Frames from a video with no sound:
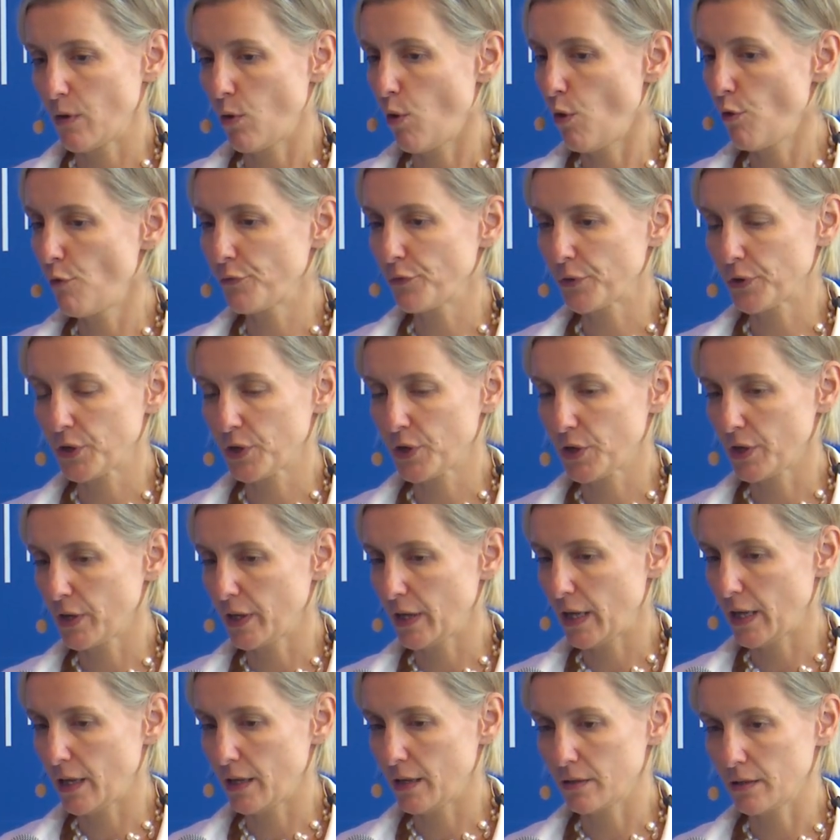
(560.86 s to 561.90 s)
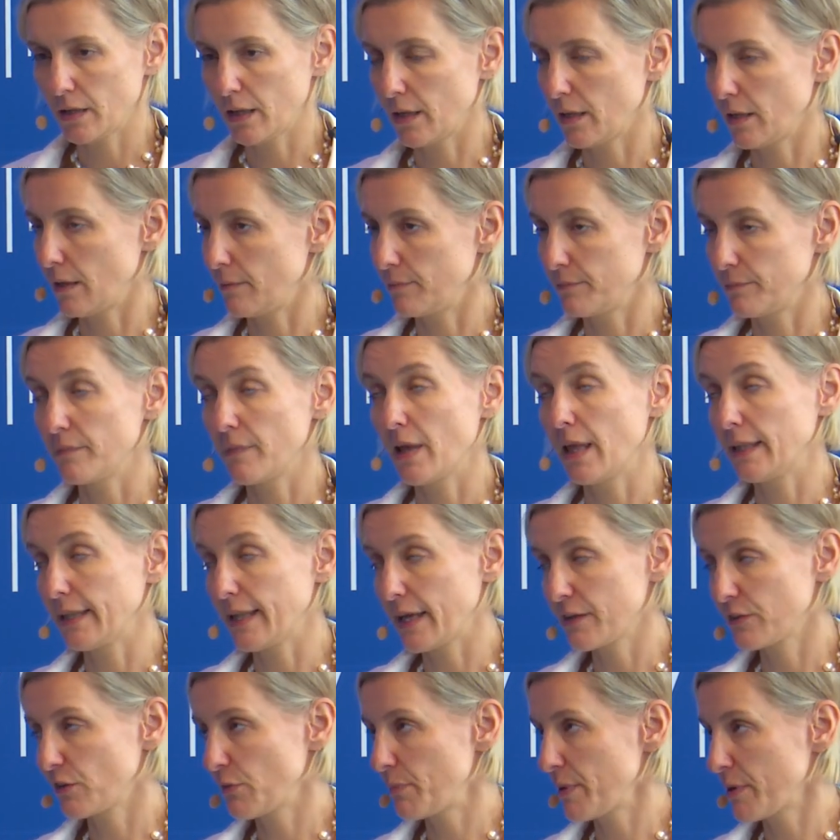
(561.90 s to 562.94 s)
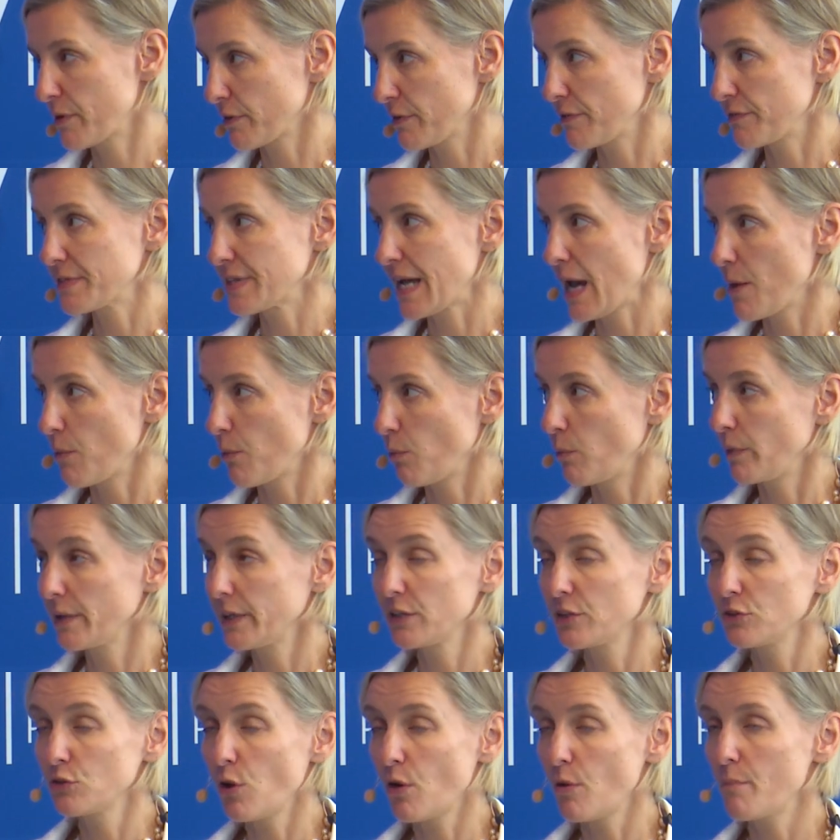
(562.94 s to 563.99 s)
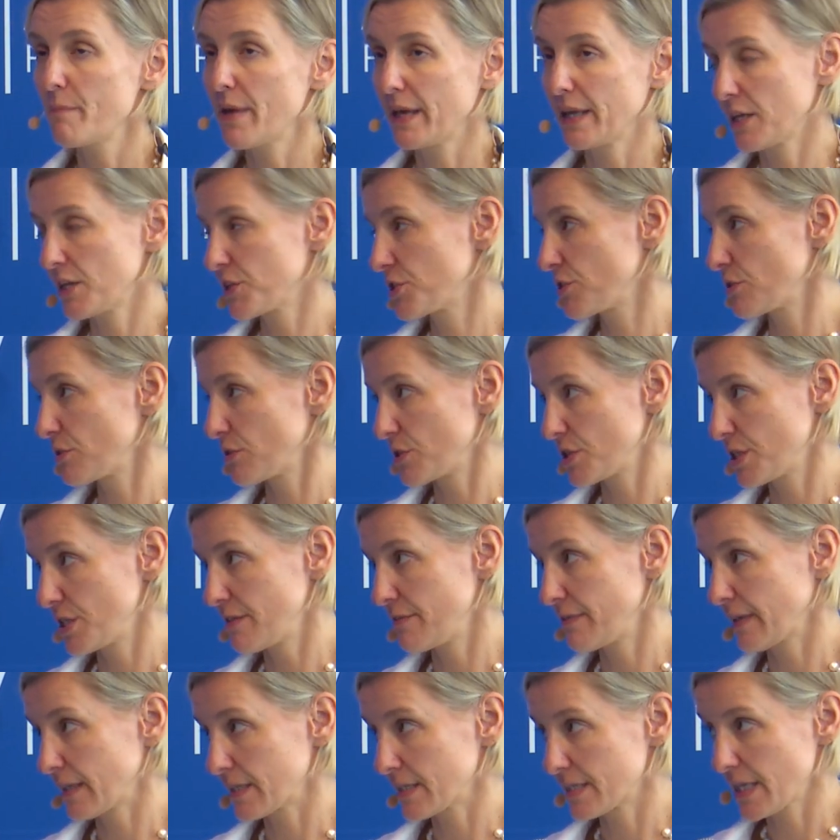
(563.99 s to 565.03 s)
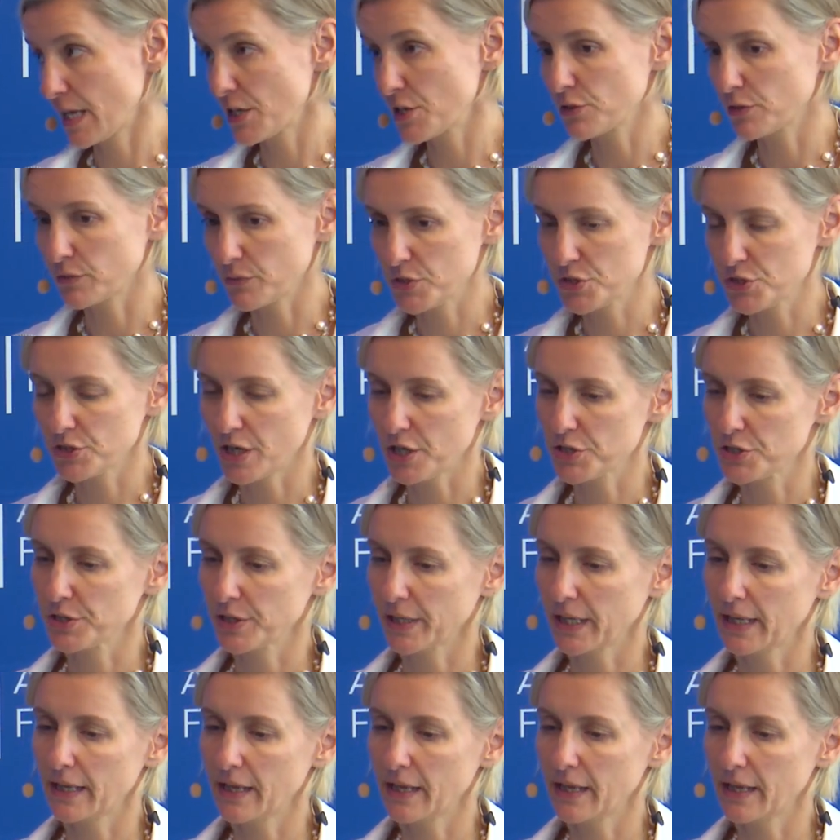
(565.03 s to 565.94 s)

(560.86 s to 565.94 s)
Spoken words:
over a lengthy period of time, we did not manage to achieve a consensual restructuring.